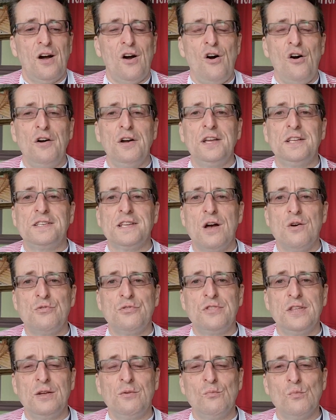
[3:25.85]
I
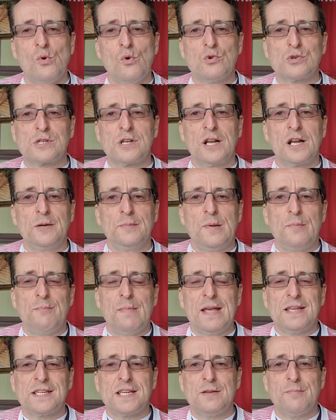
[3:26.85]
don't think Walsall are going to be
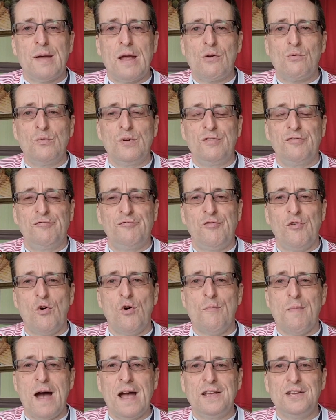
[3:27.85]
messing about with
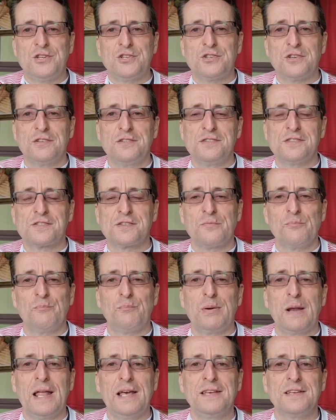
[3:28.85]
formations
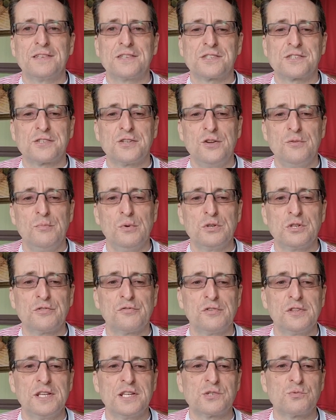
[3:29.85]
and players too much
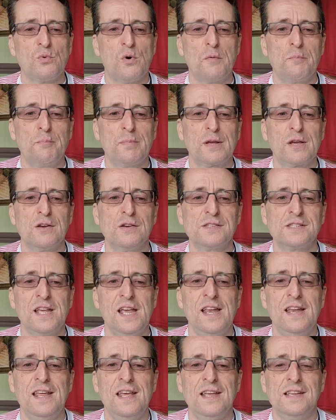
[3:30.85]
for this one, because
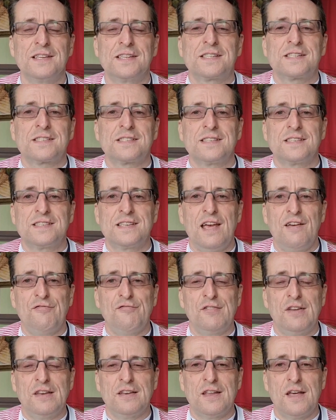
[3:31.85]
it is
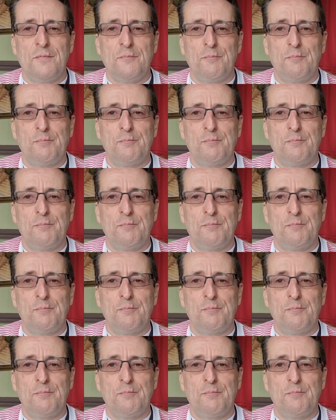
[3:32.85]
definite